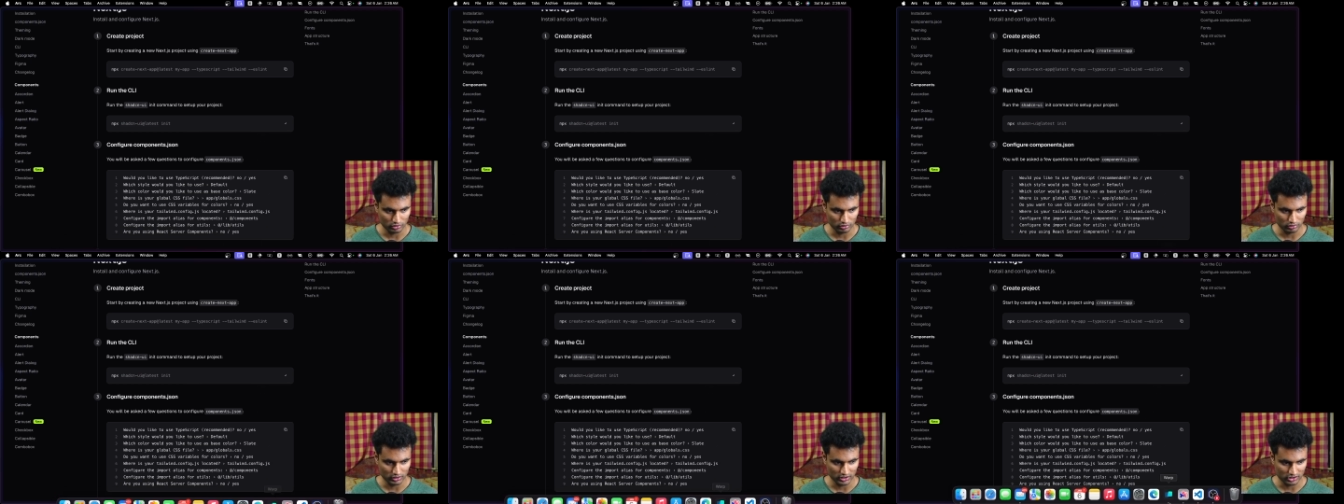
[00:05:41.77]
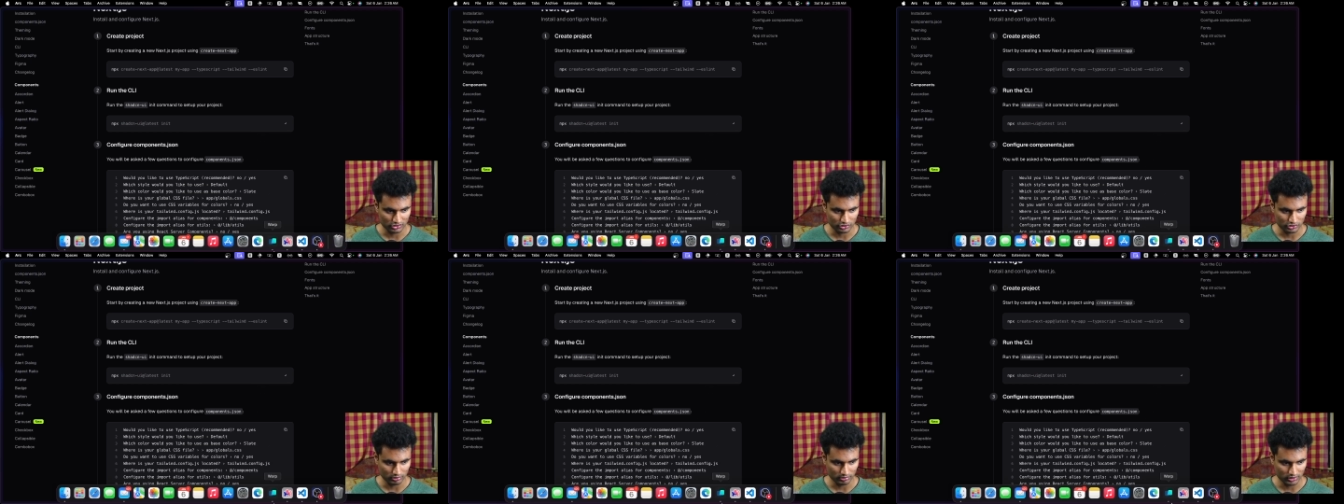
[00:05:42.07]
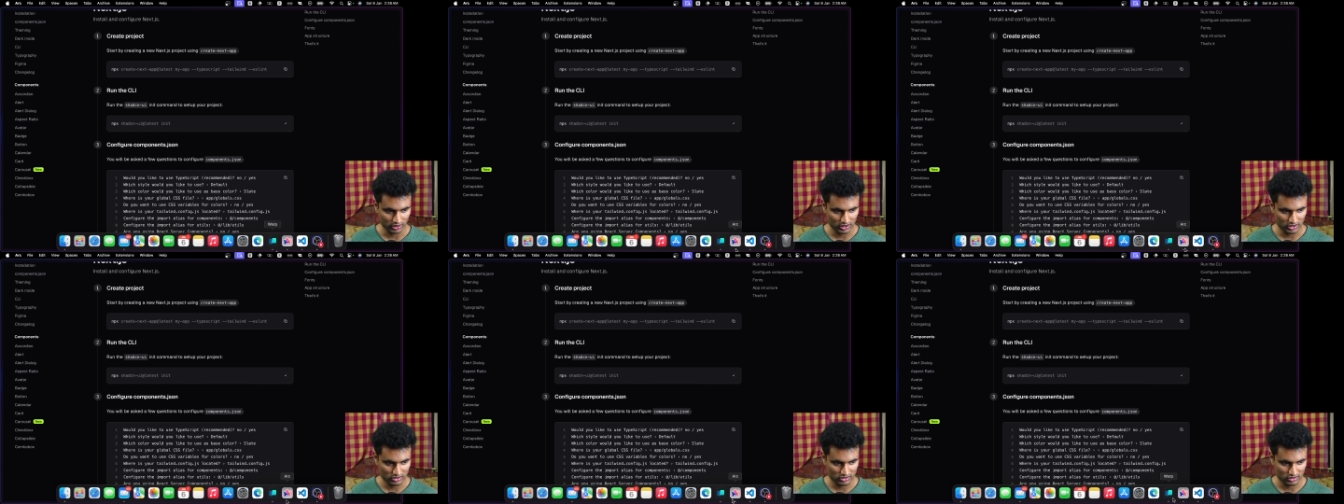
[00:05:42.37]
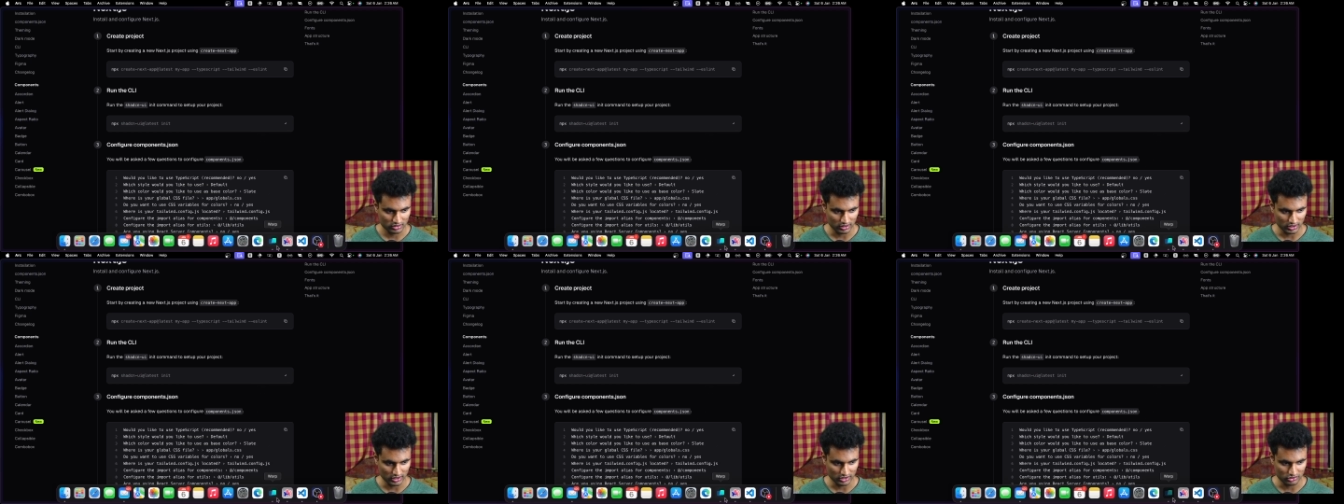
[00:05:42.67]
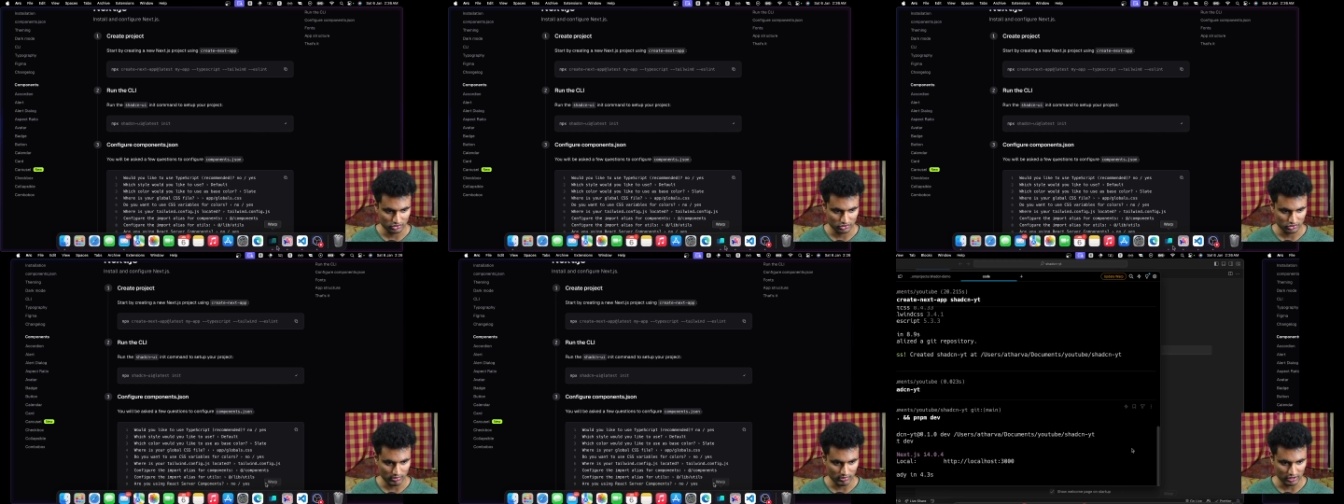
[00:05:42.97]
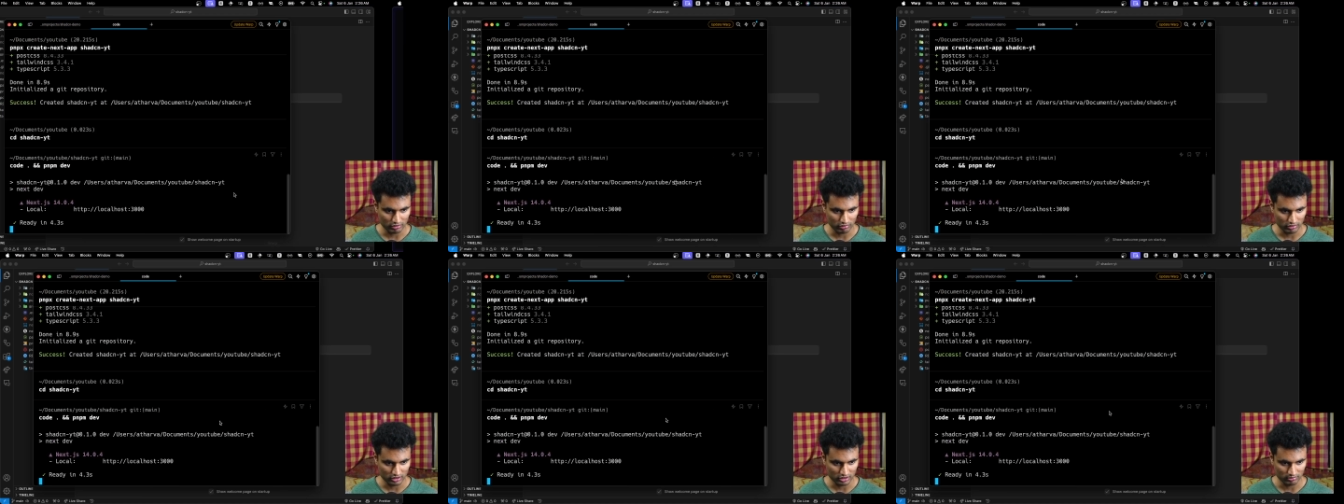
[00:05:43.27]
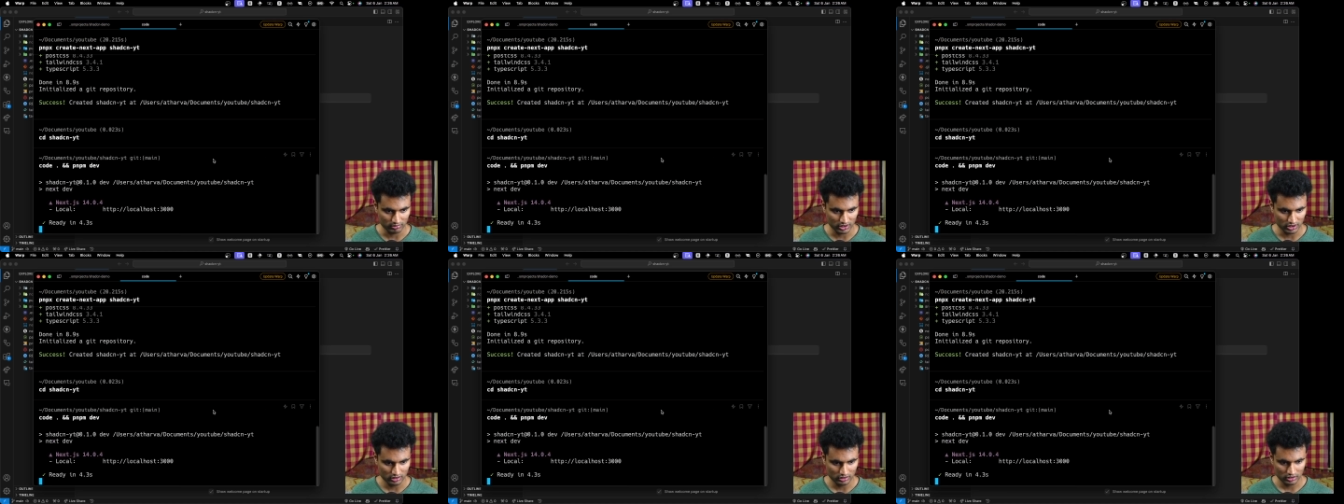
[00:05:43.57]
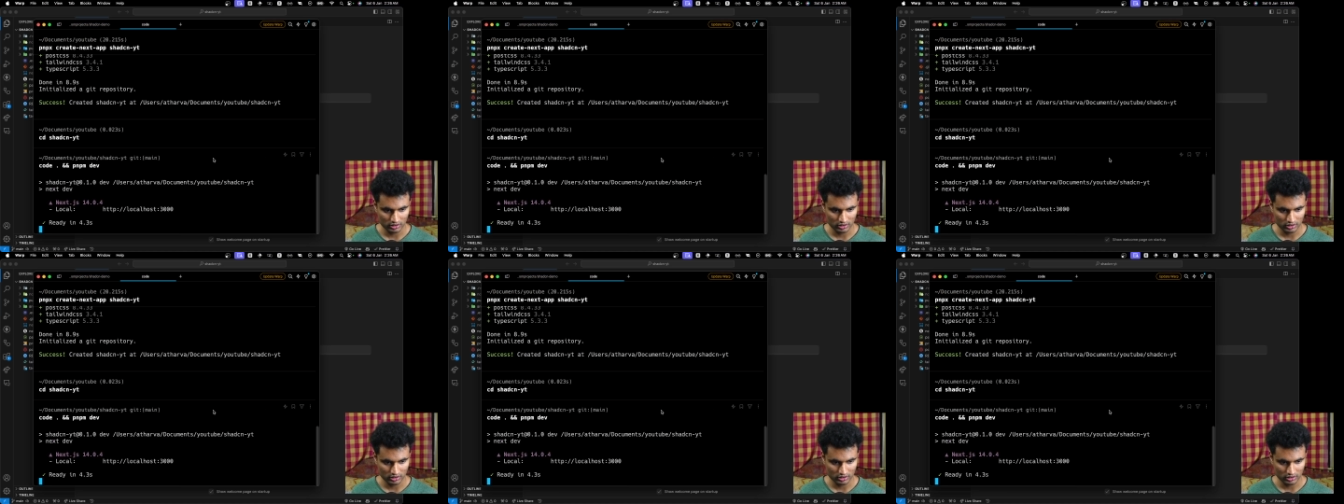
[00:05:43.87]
let's copy this. Let's go back to our terminal.